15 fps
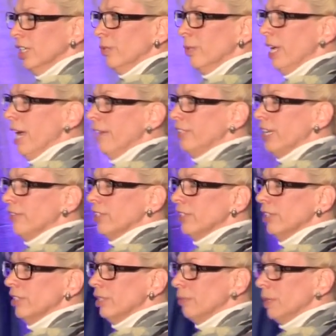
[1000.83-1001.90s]
we have to have a
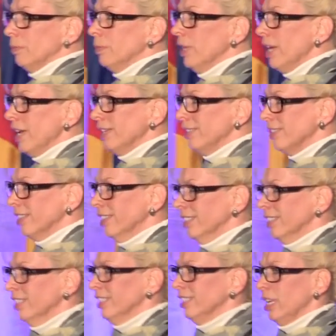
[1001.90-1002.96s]
system in place
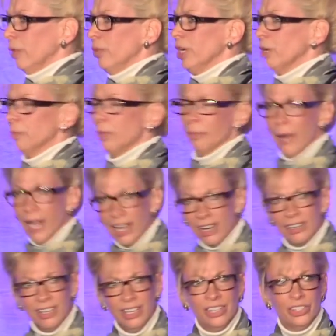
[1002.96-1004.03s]
that we are
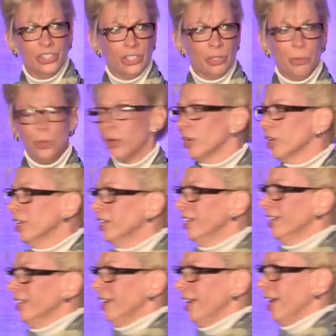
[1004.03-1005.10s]
prepared to support
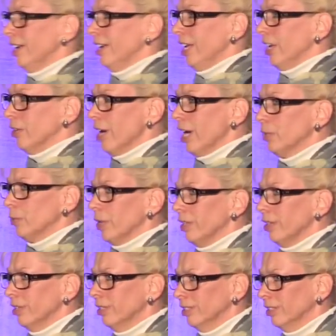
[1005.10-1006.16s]
and interact with.